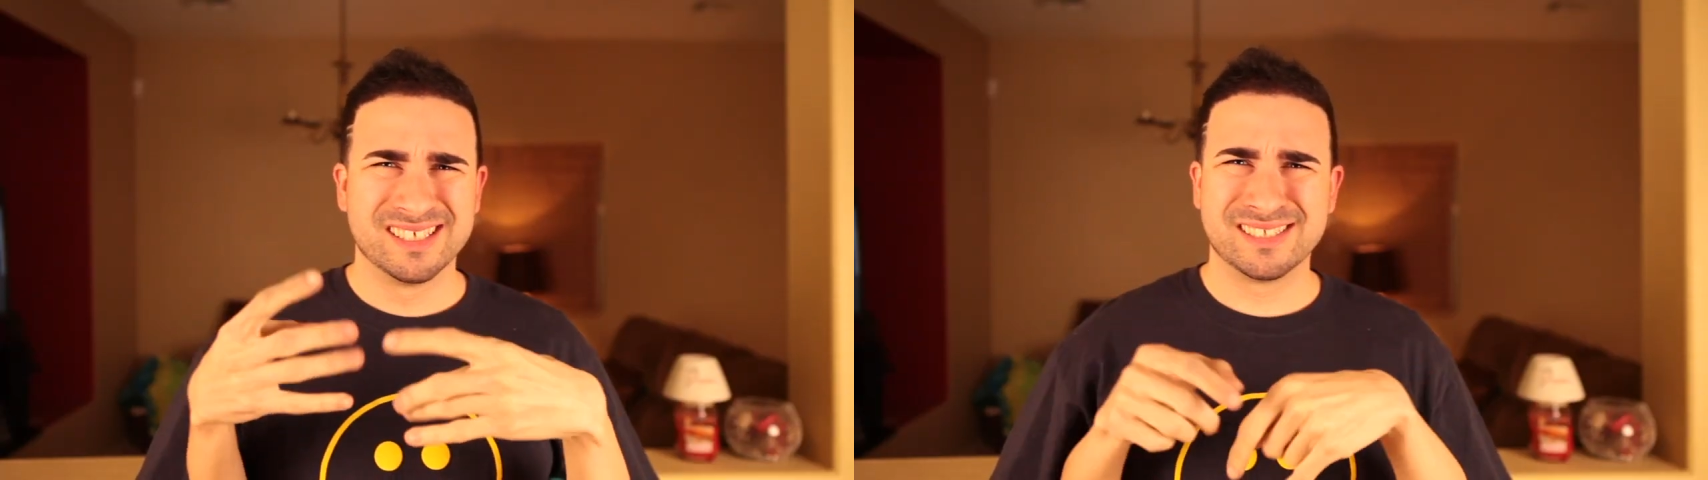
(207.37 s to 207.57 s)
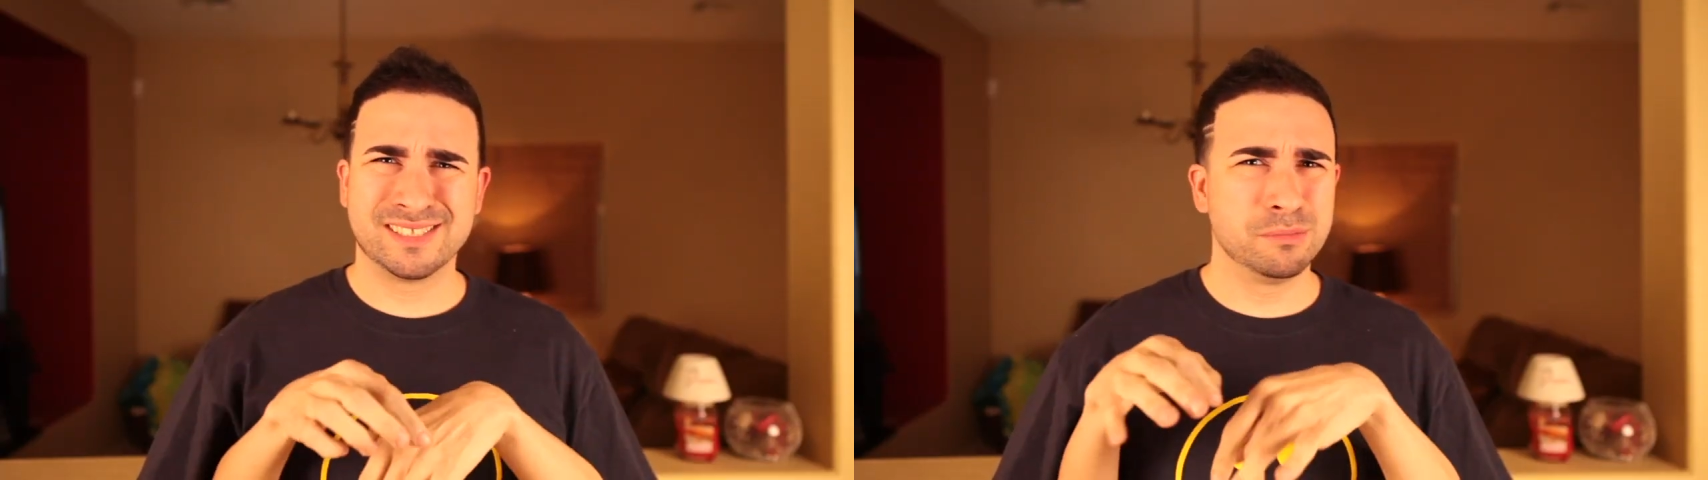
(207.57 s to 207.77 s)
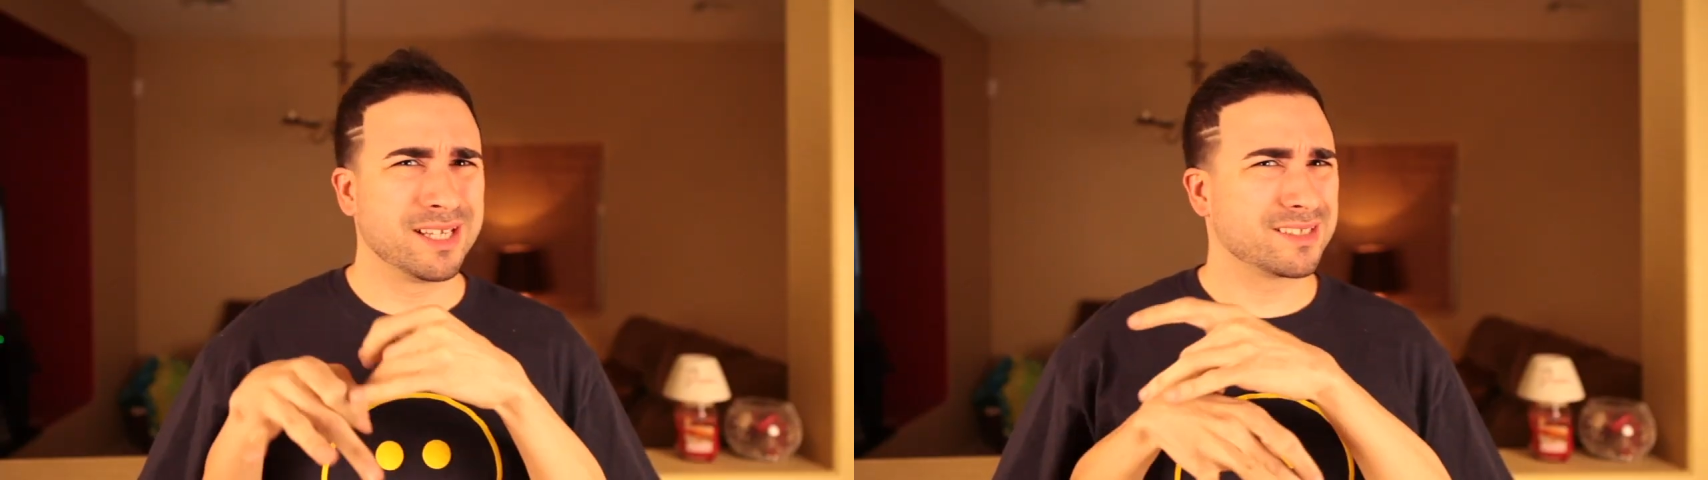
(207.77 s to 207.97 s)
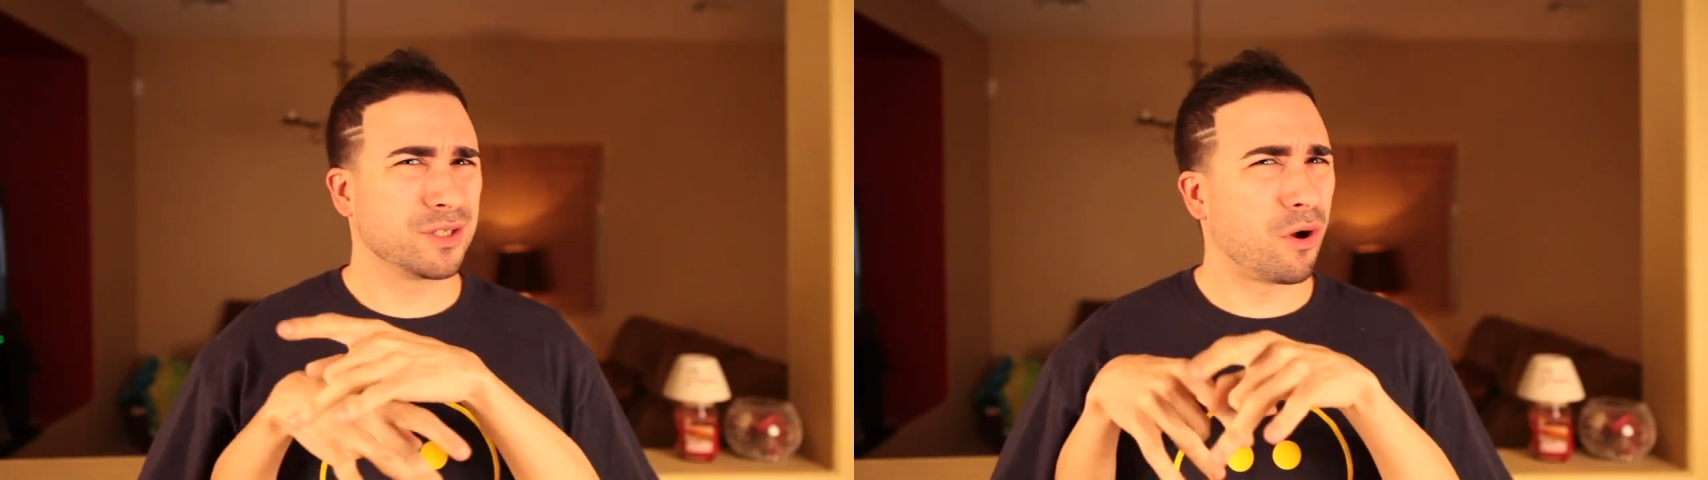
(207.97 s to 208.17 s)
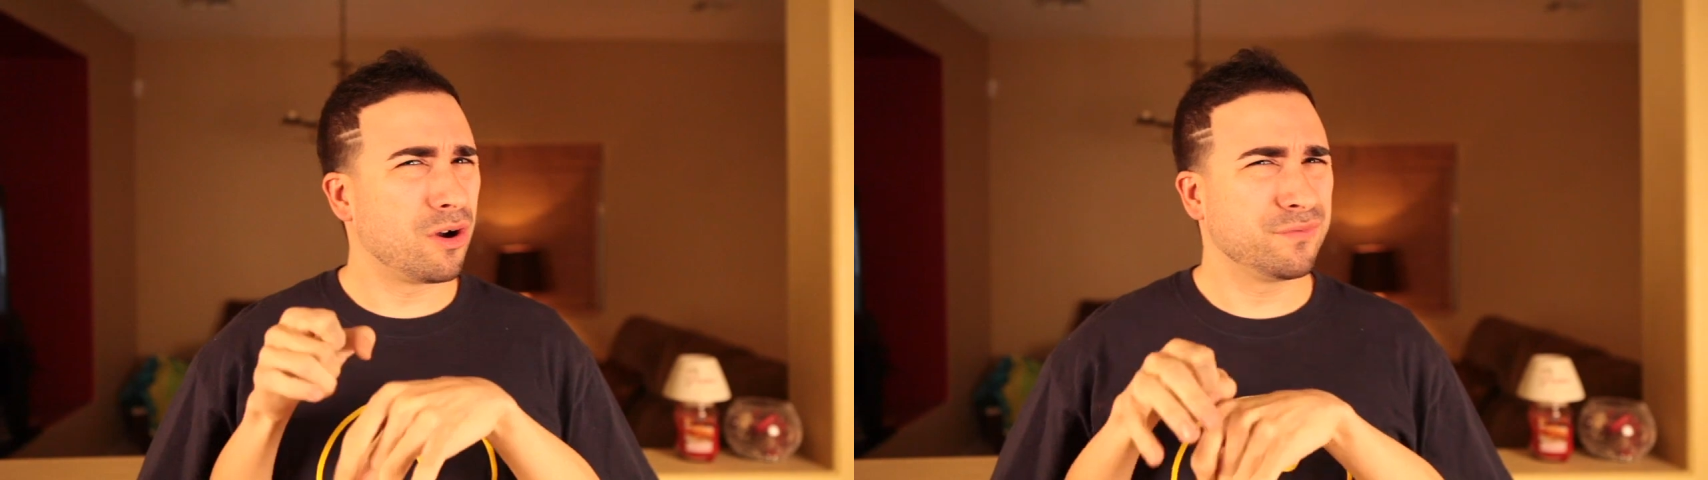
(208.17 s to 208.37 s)
Seem like
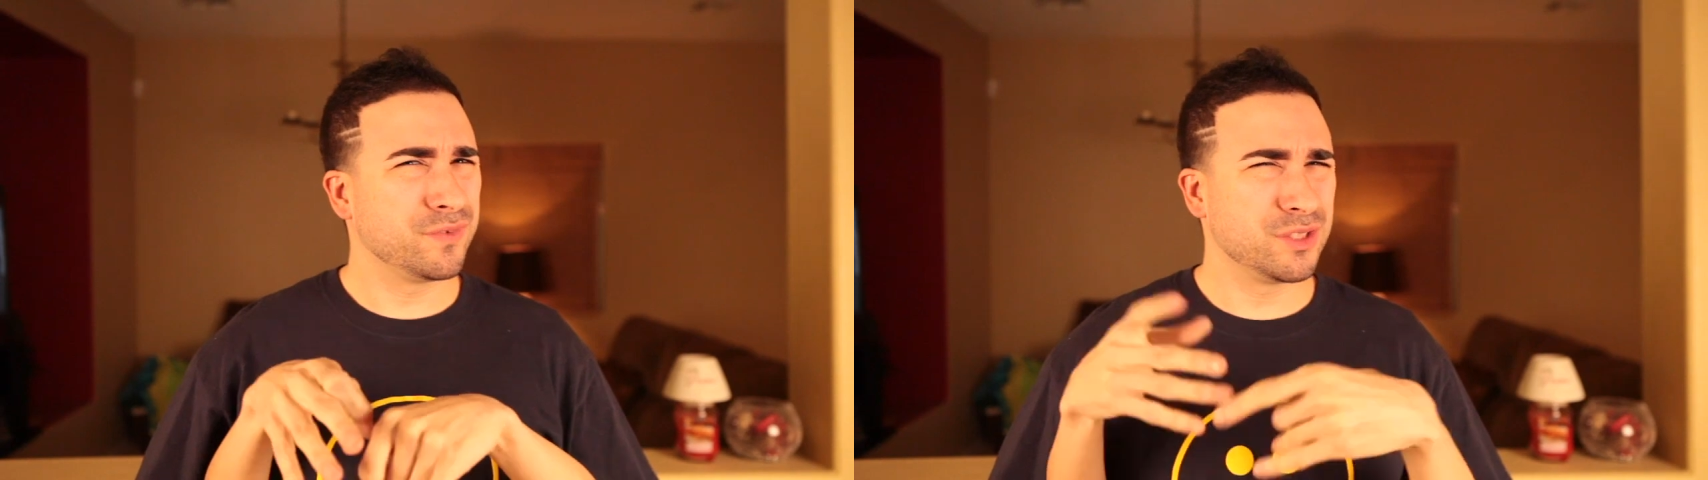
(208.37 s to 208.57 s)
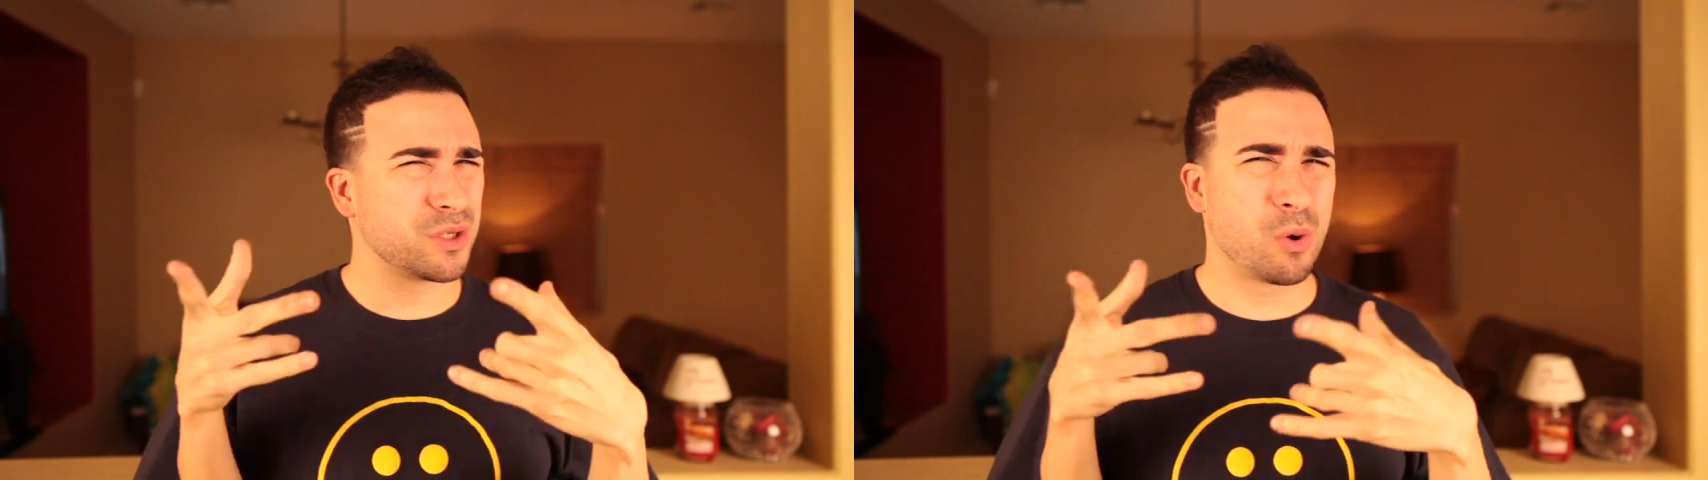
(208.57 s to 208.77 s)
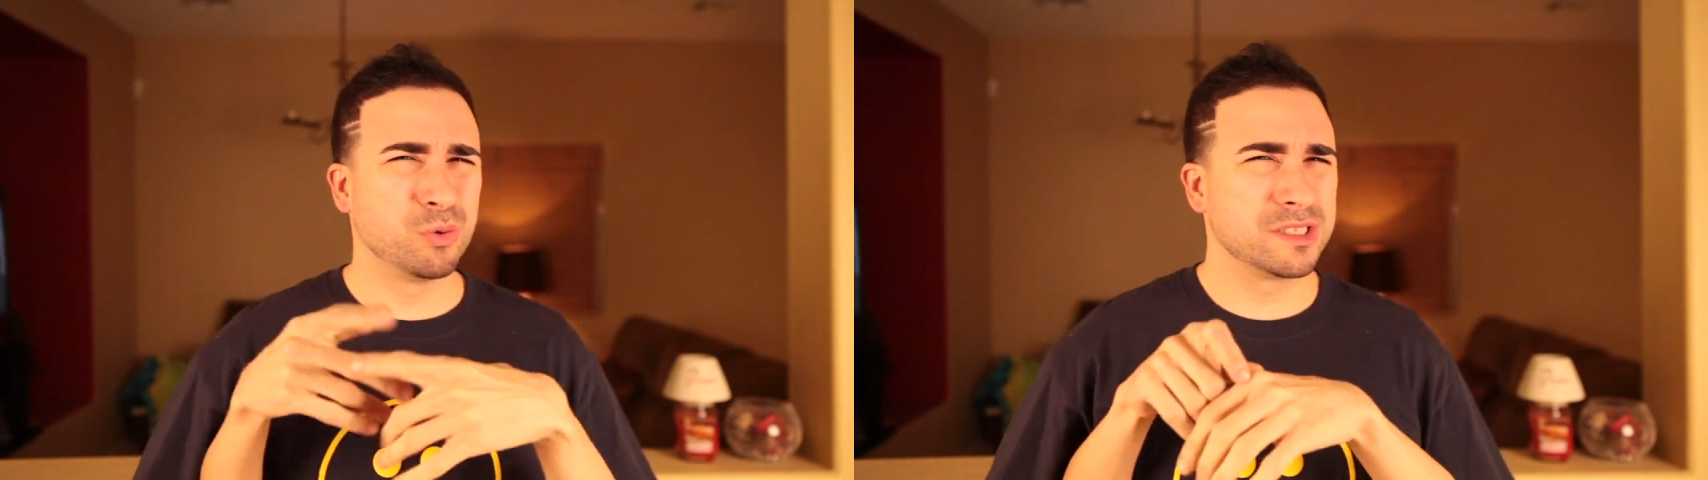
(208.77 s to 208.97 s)
they're off into their own